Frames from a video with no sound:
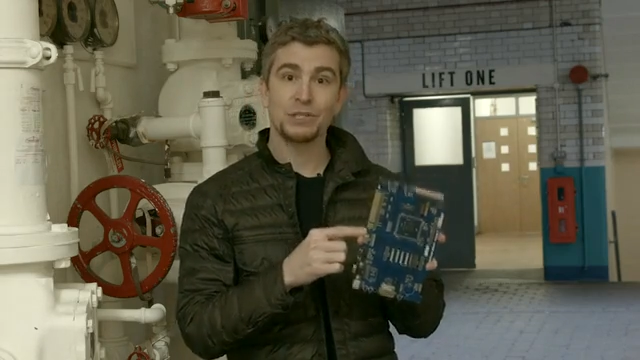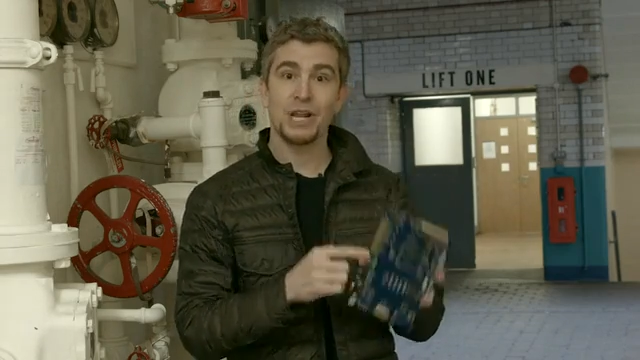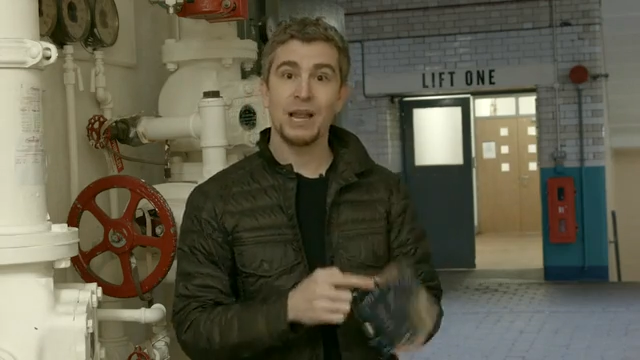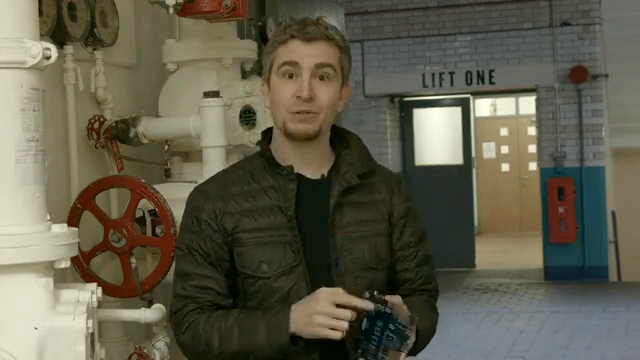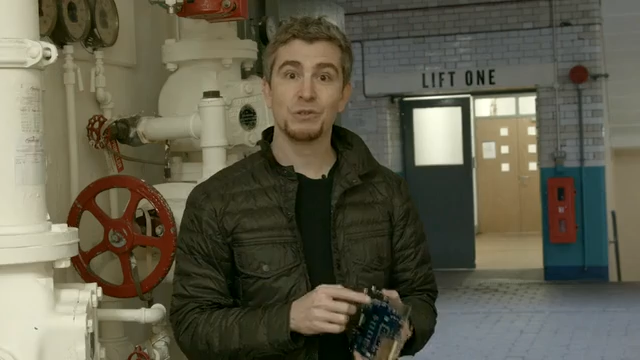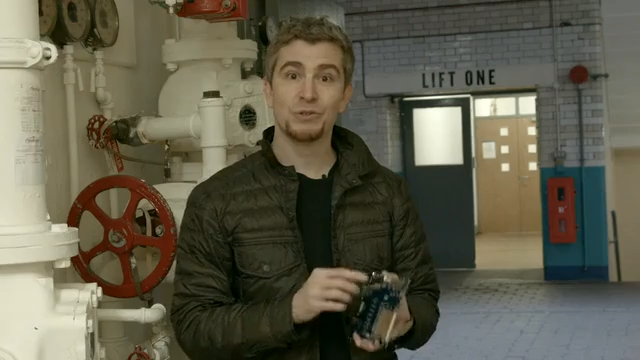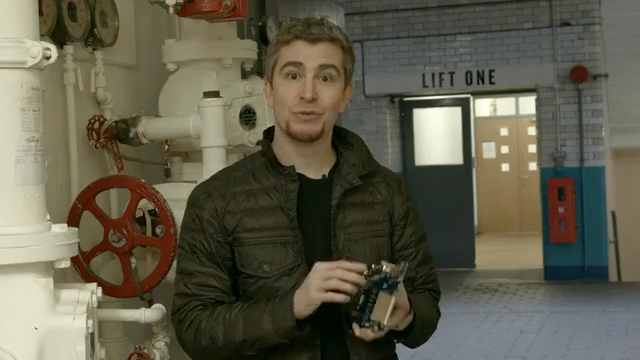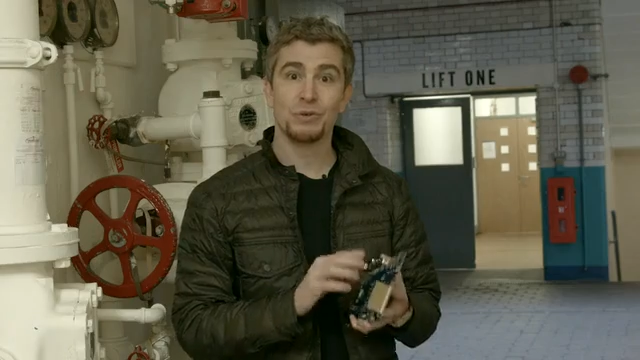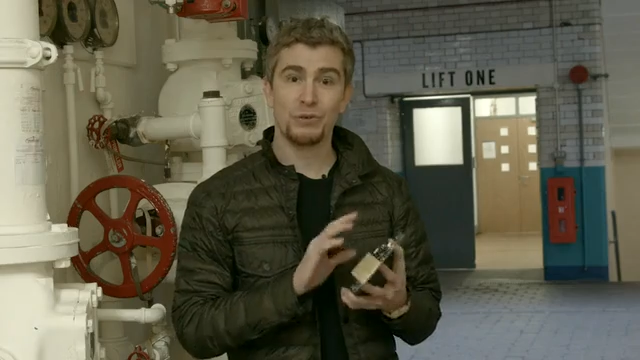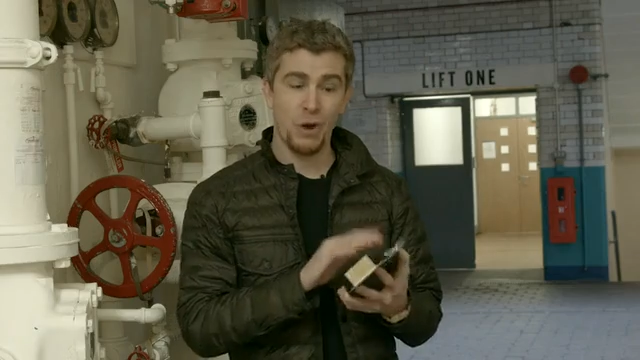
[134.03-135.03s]
which allows you
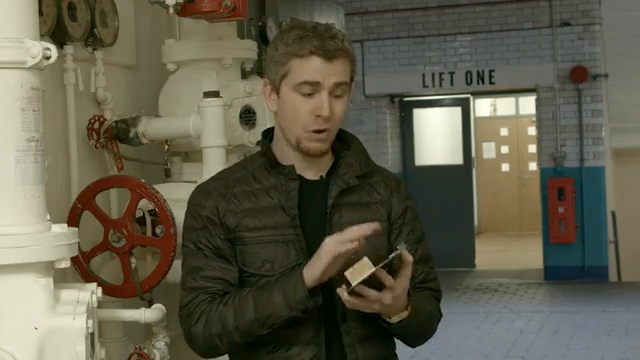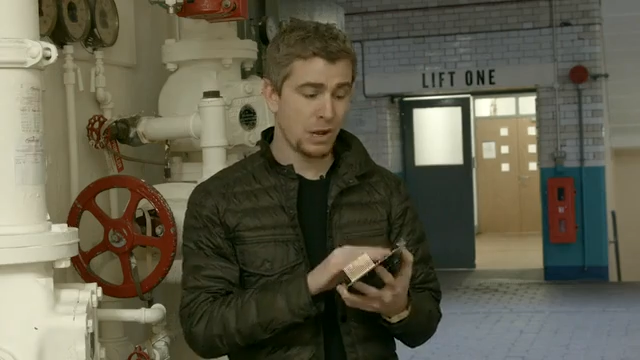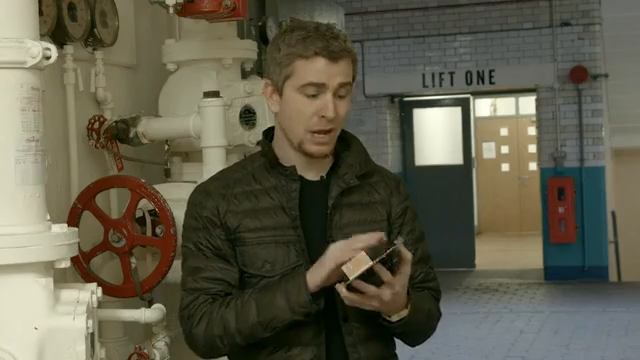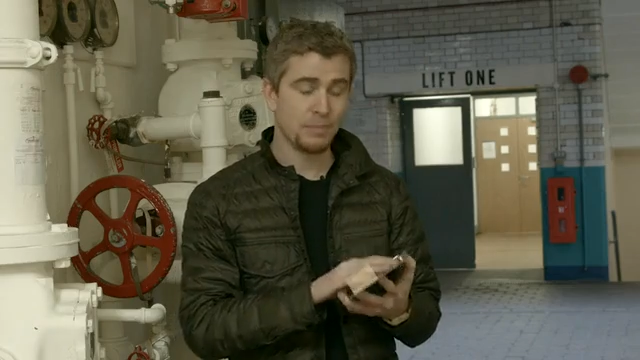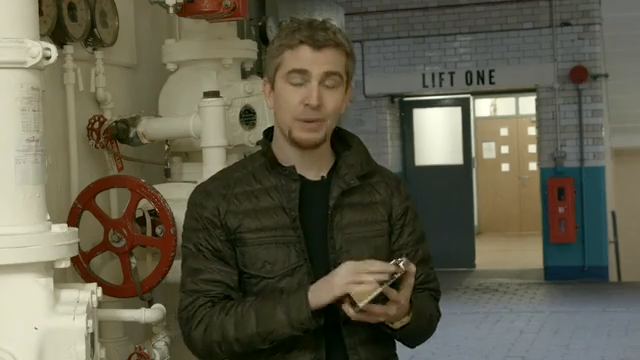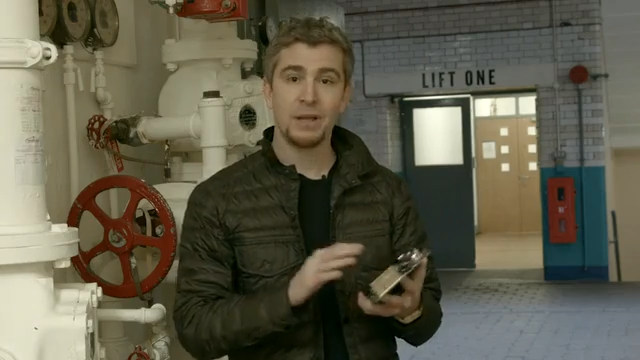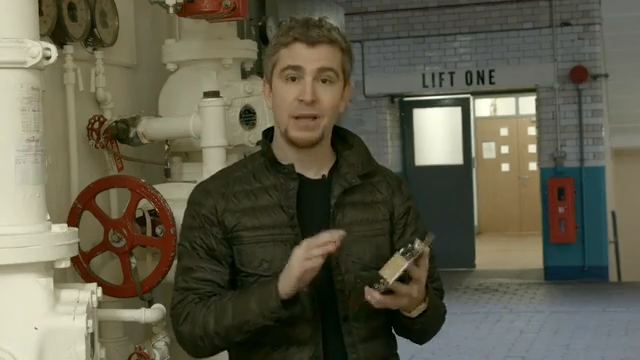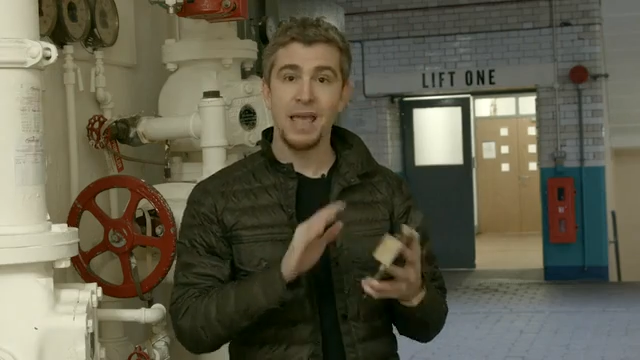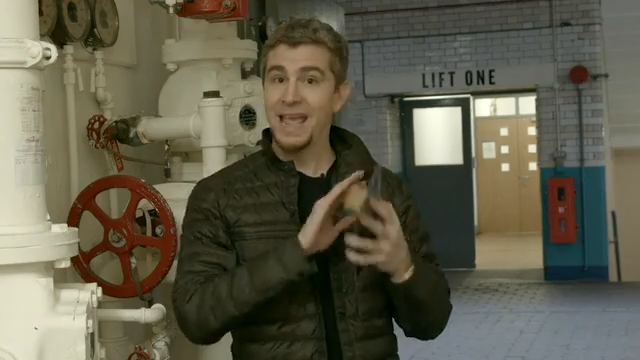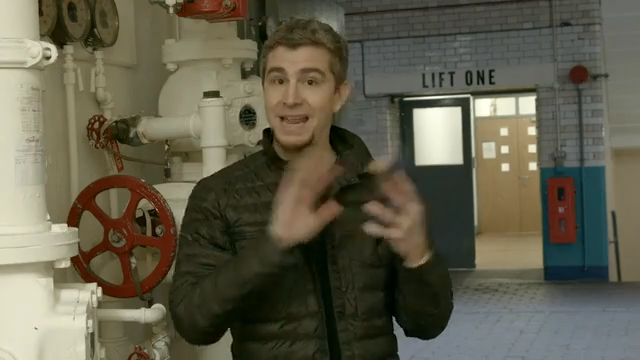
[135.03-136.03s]
to hook up
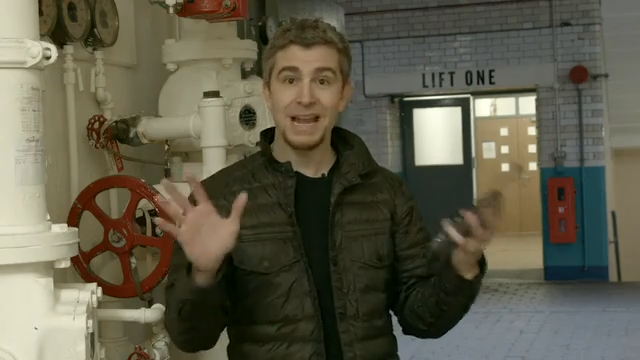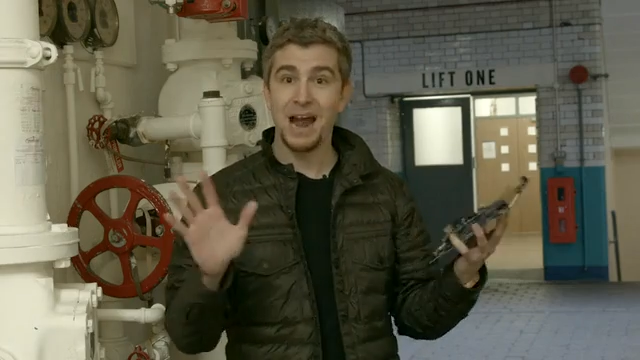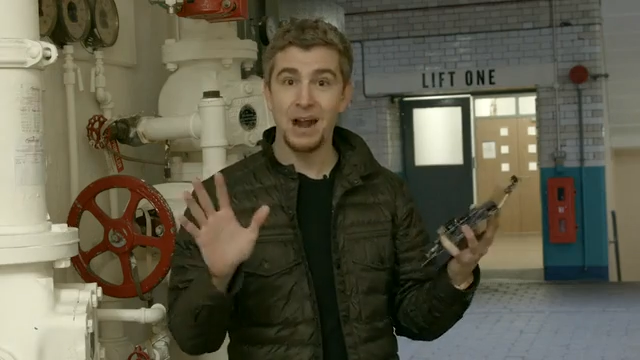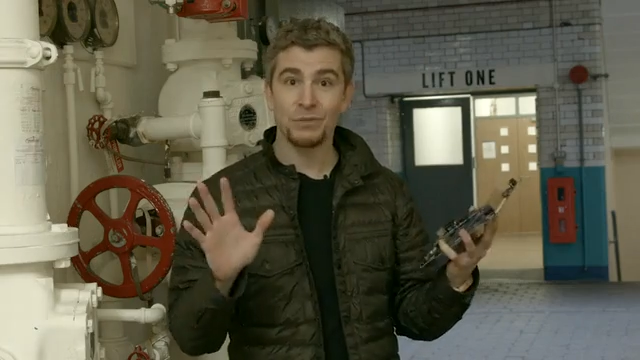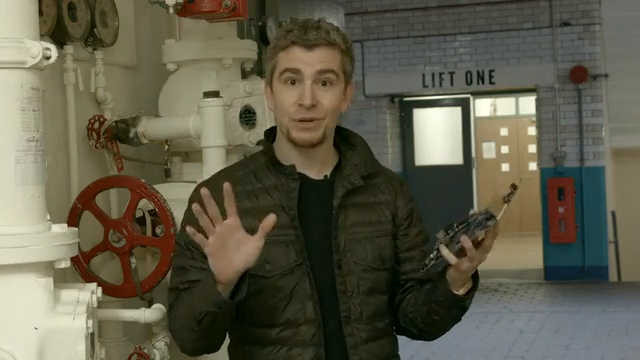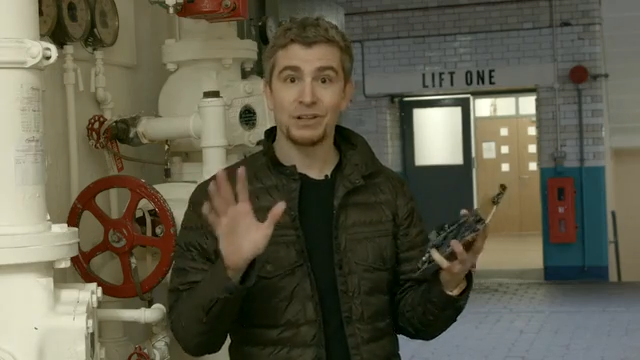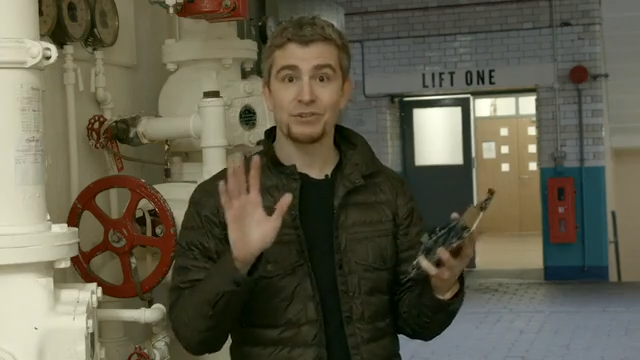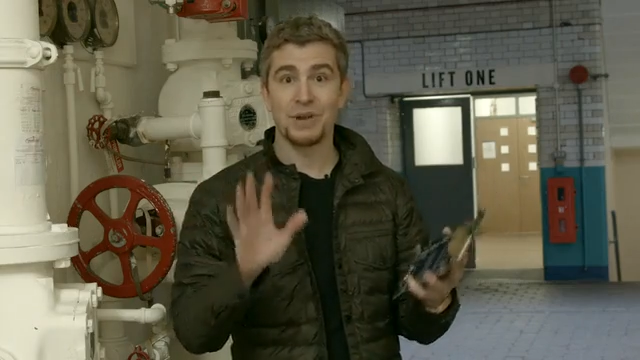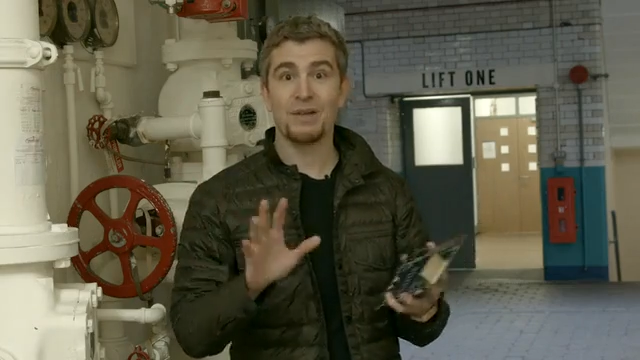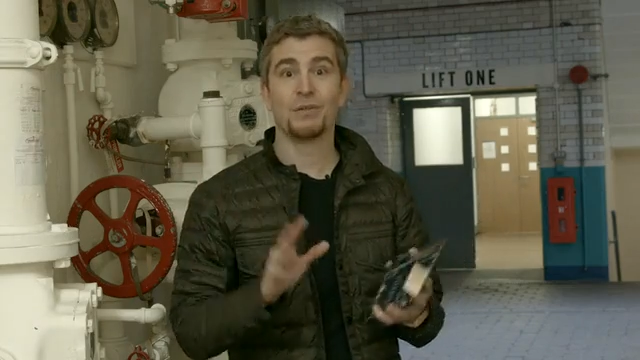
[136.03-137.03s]
any hardware
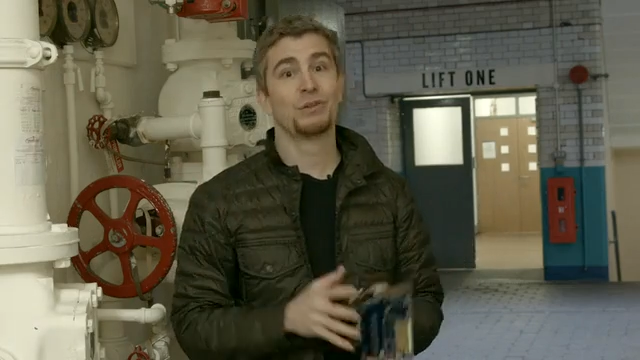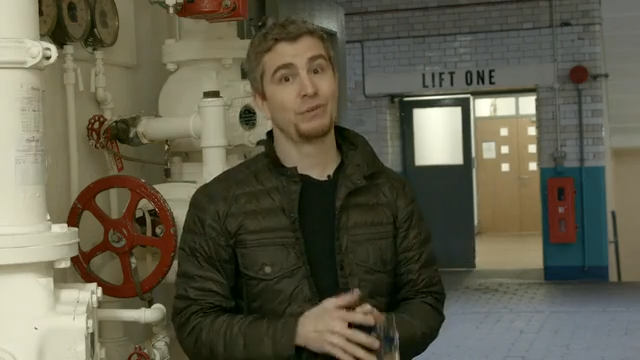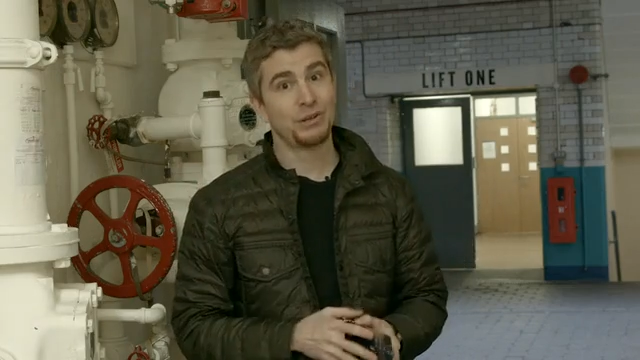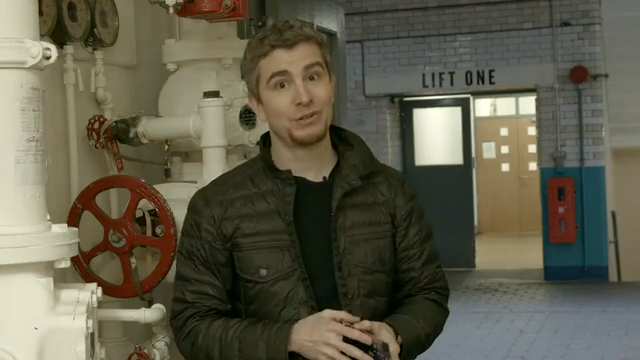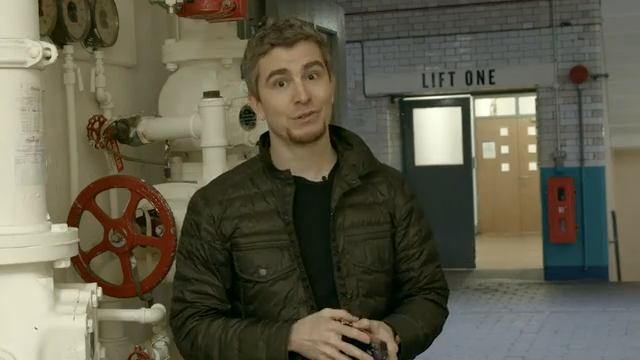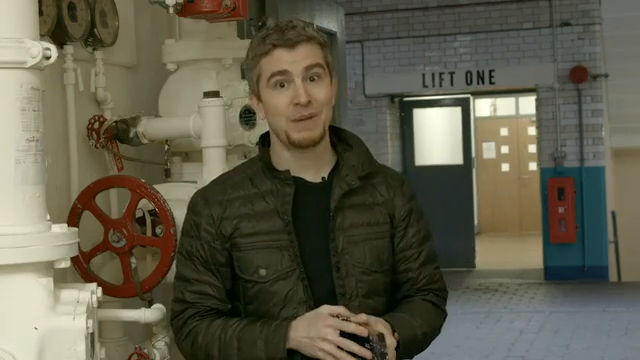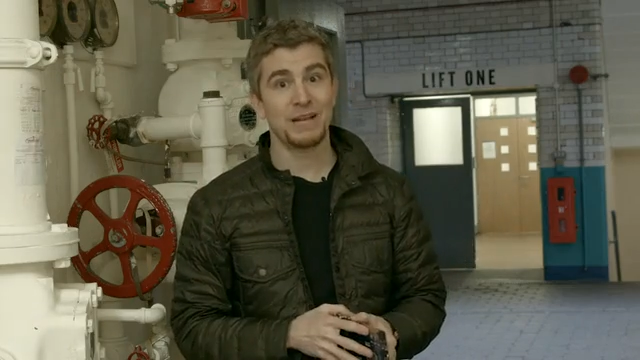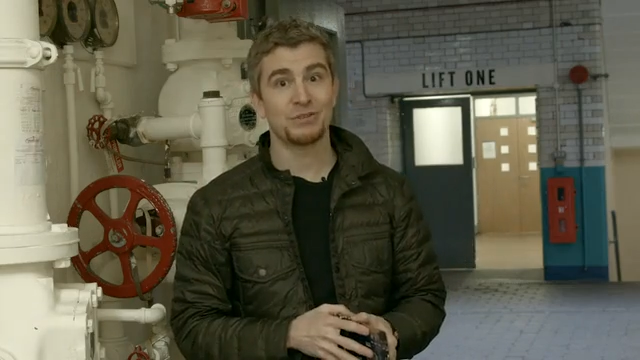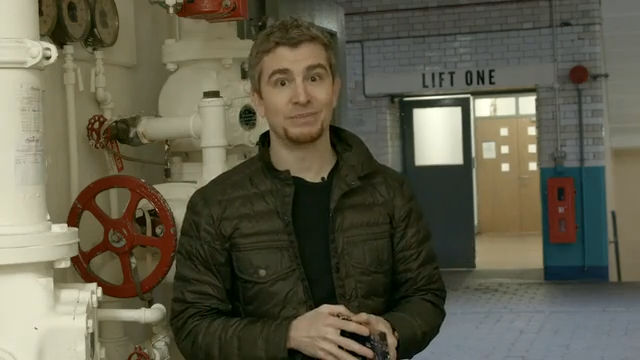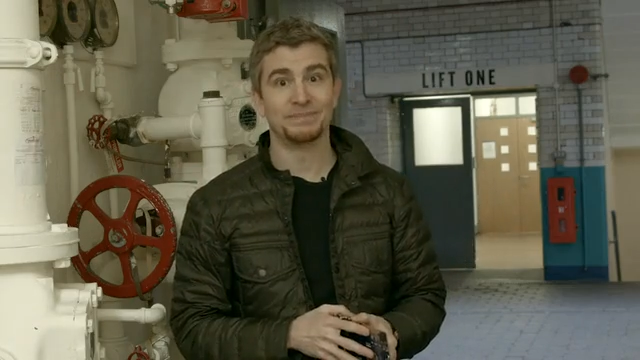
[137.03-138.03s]
that you have for the original
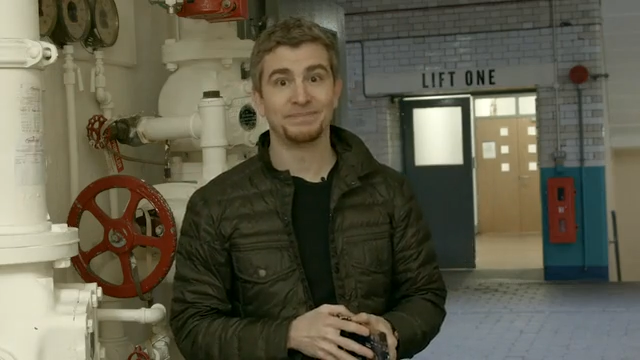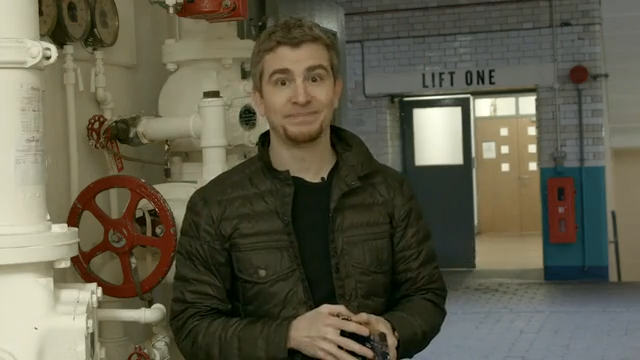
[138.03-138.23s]
Spectrum.